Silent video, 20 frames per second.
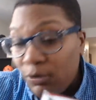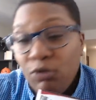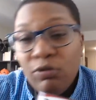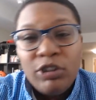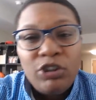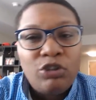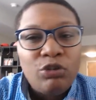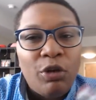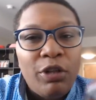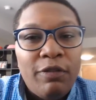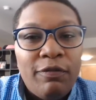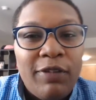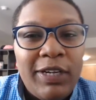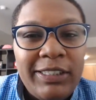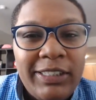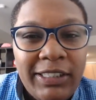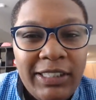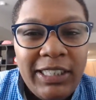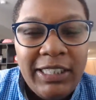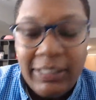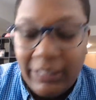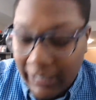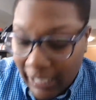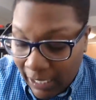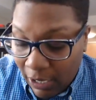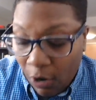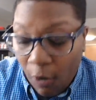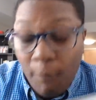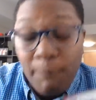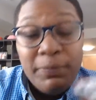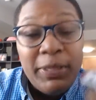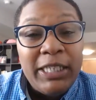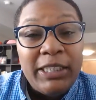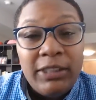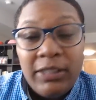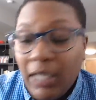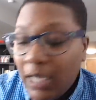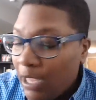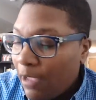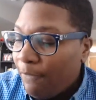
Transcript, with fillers: You enjoy the rest of your day. Hope this,